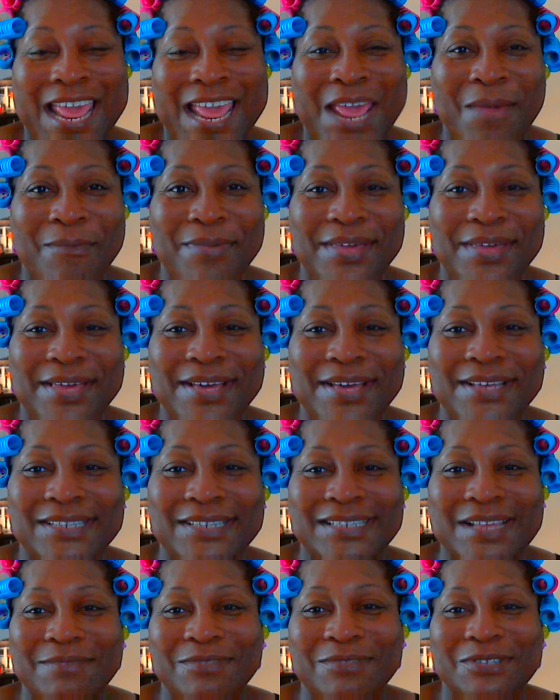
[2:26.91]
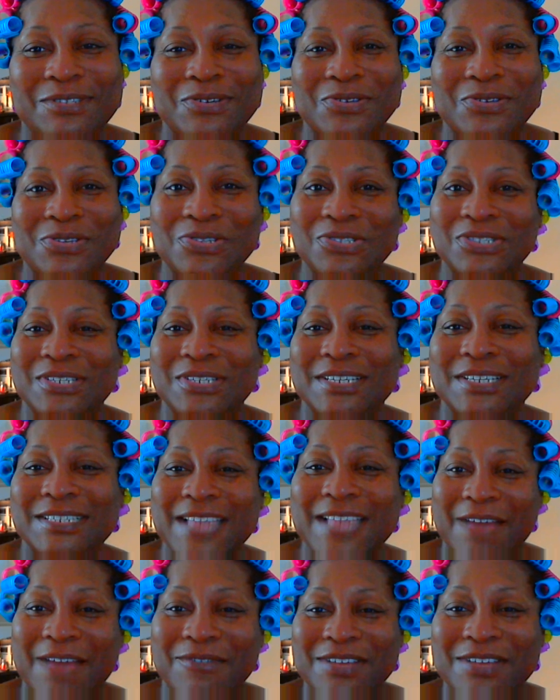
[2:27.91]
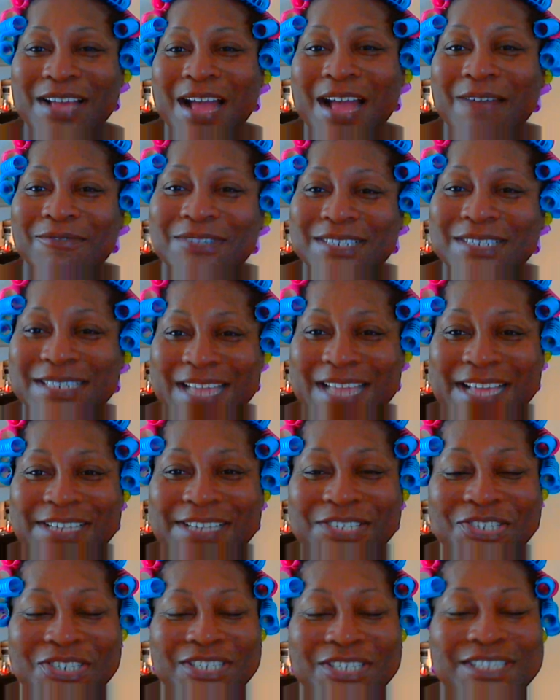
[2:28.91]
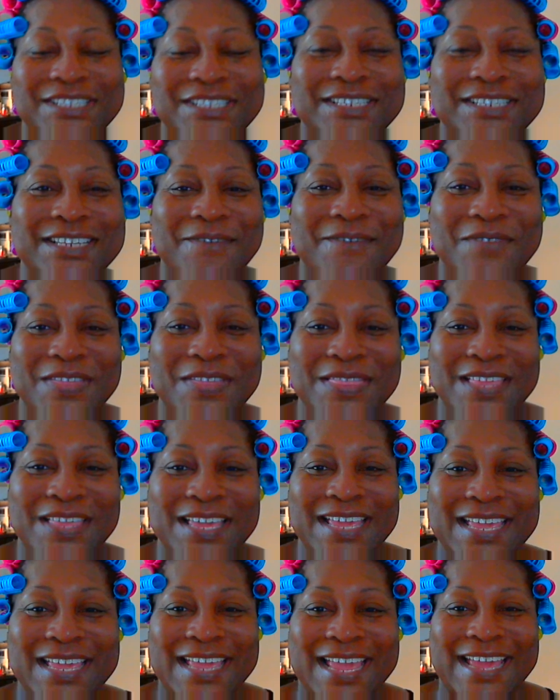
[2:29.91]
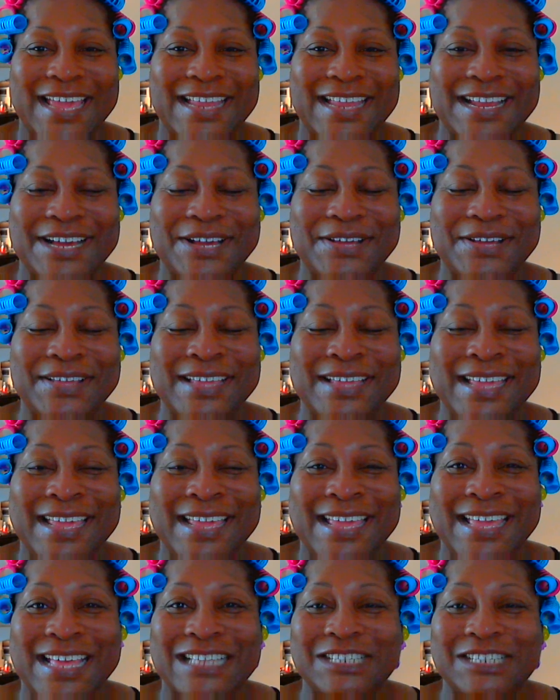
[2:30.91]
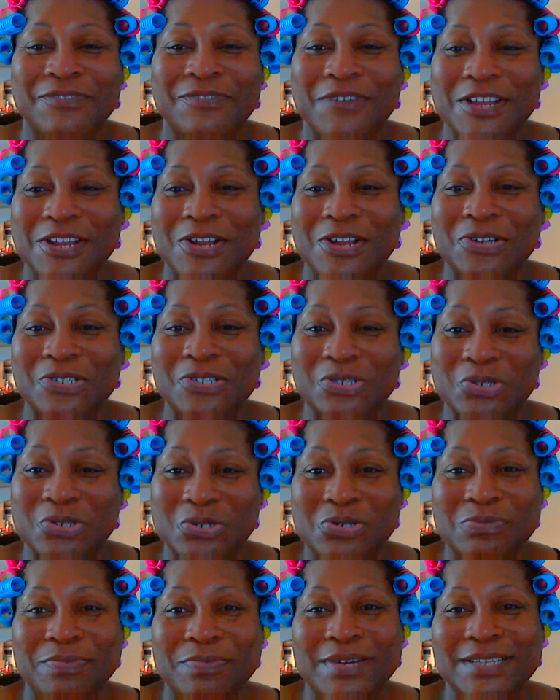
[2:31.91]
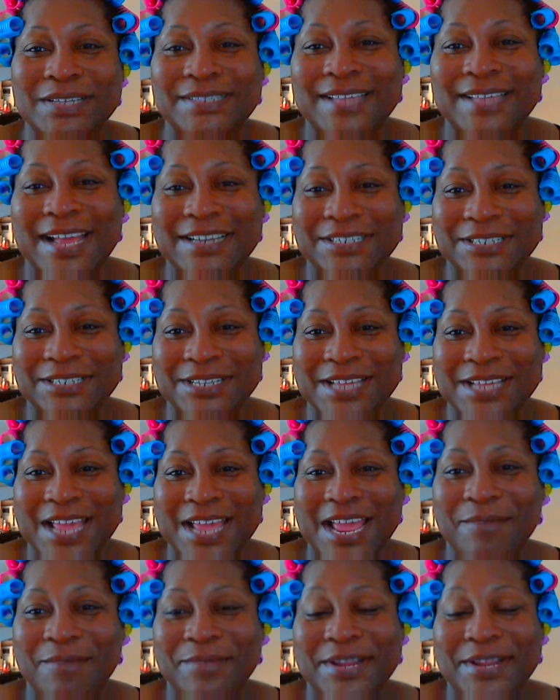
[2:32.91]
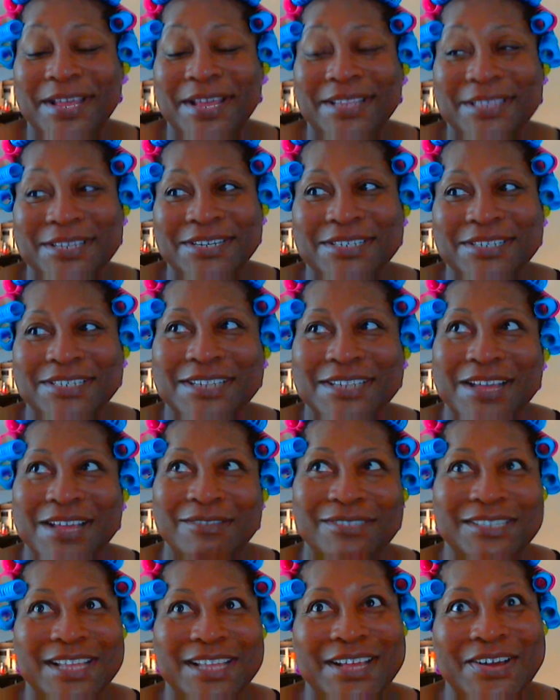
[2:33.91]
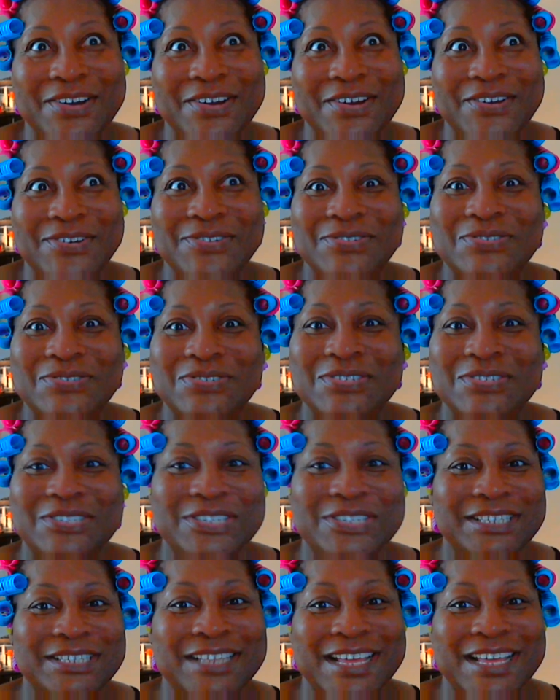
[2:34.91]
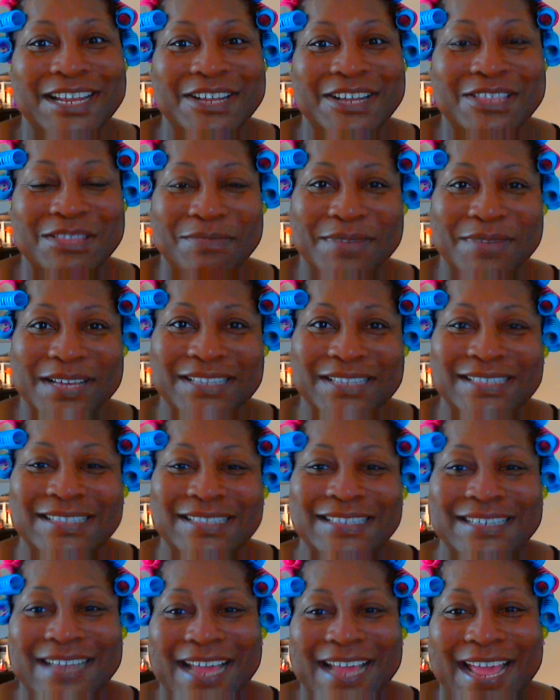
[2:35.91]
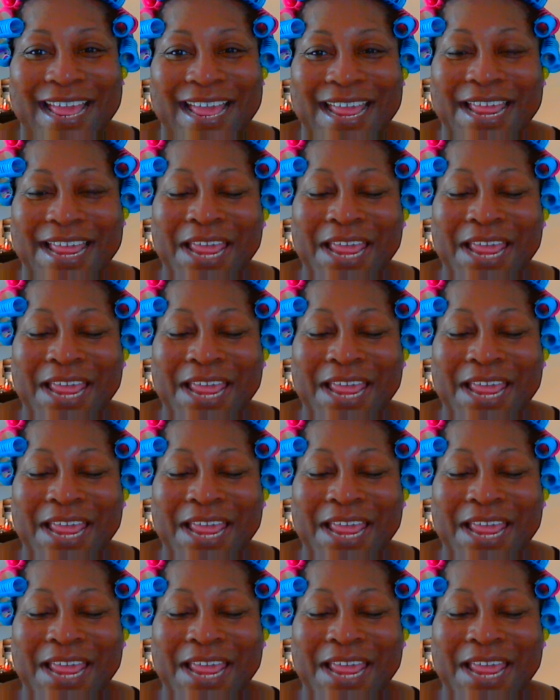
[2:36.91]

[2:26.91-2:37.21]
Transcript: because I'm so used to us having conversations and everything. And uh, it's funny, her school bus actually came and I looked and I was like, oh, she's not on the bus today.